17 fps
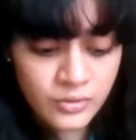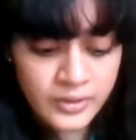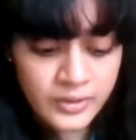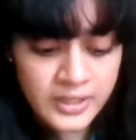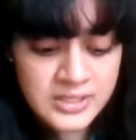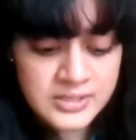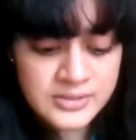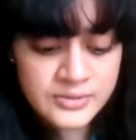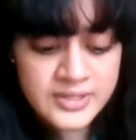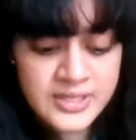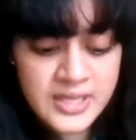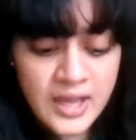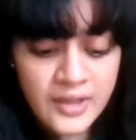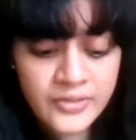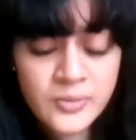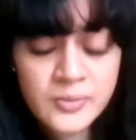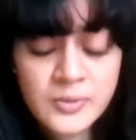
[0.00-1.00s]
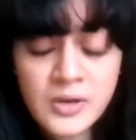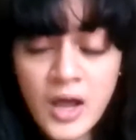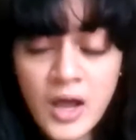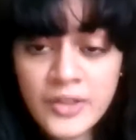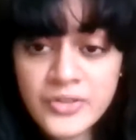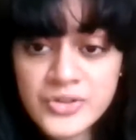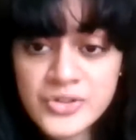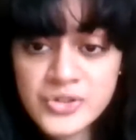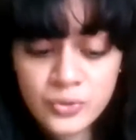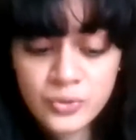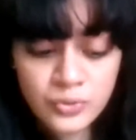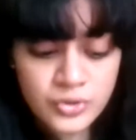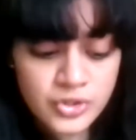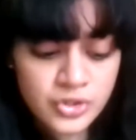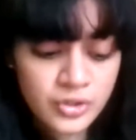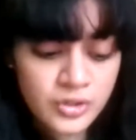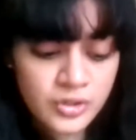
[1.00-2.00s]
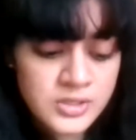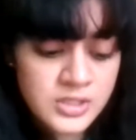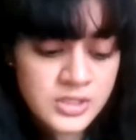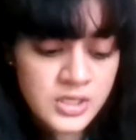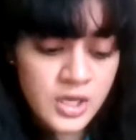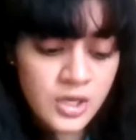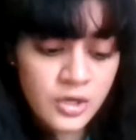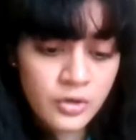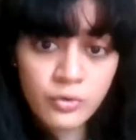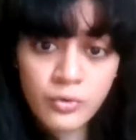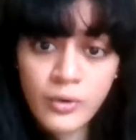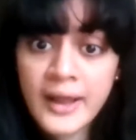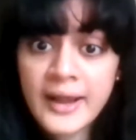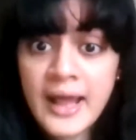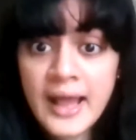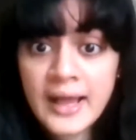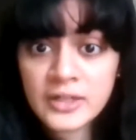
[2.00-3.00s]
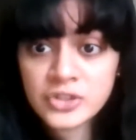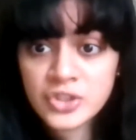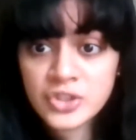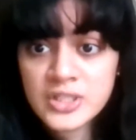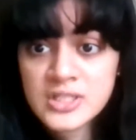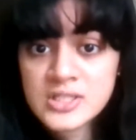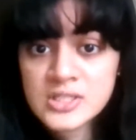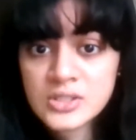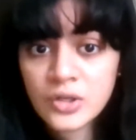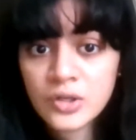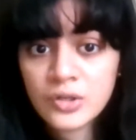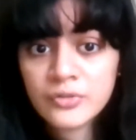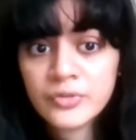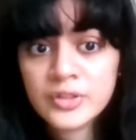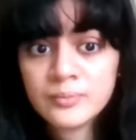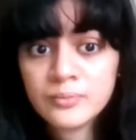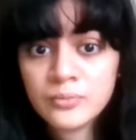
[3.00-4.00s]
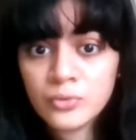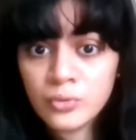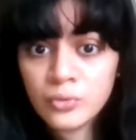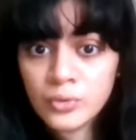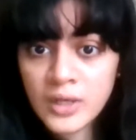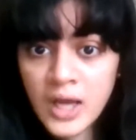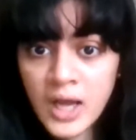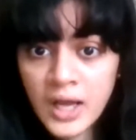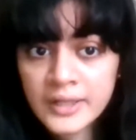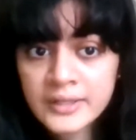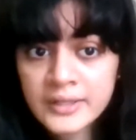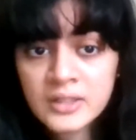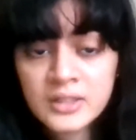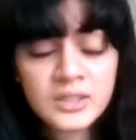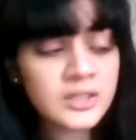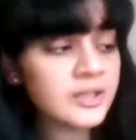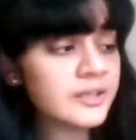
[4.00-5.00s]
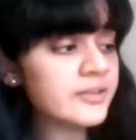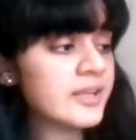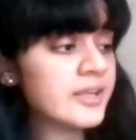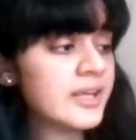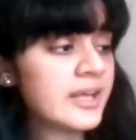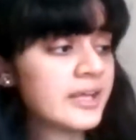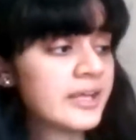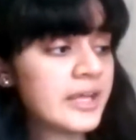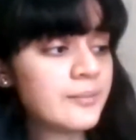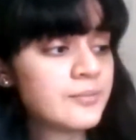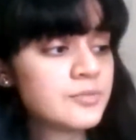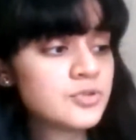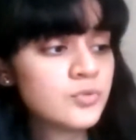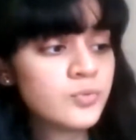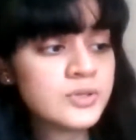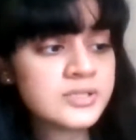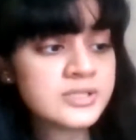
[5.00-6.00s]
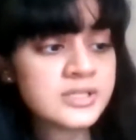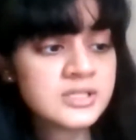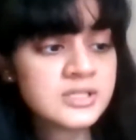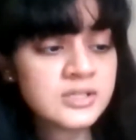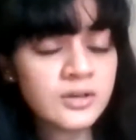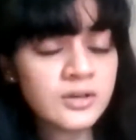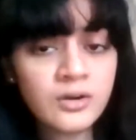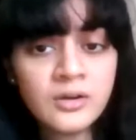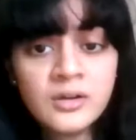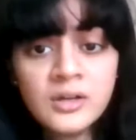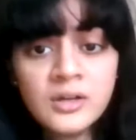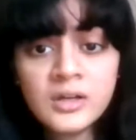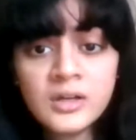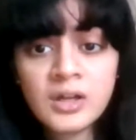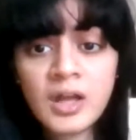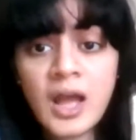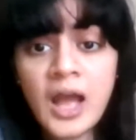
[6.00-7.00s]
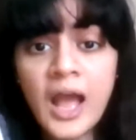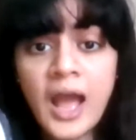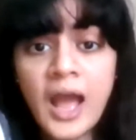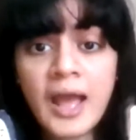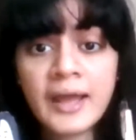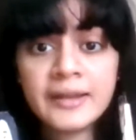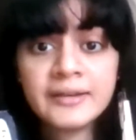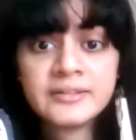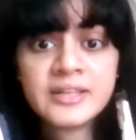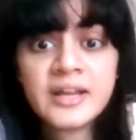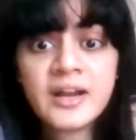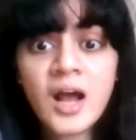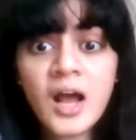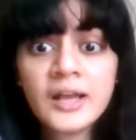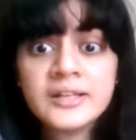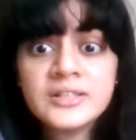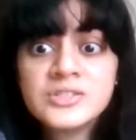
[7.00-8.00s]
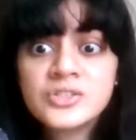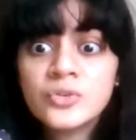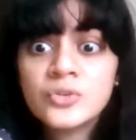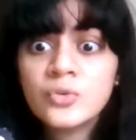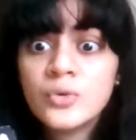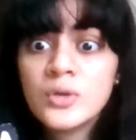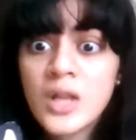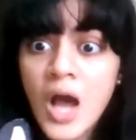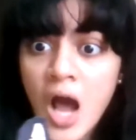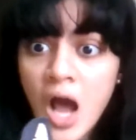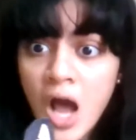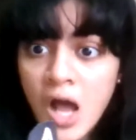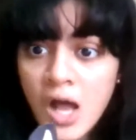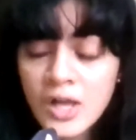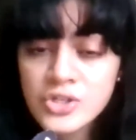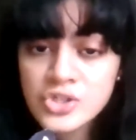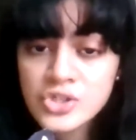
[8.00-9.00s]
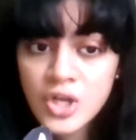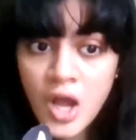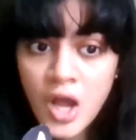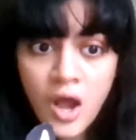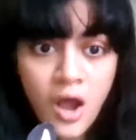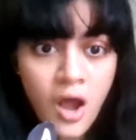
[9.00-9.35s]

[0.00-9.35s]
Okay, so the other soldiers who had actually served with Mulan, they came to visit her, and their eyes grew large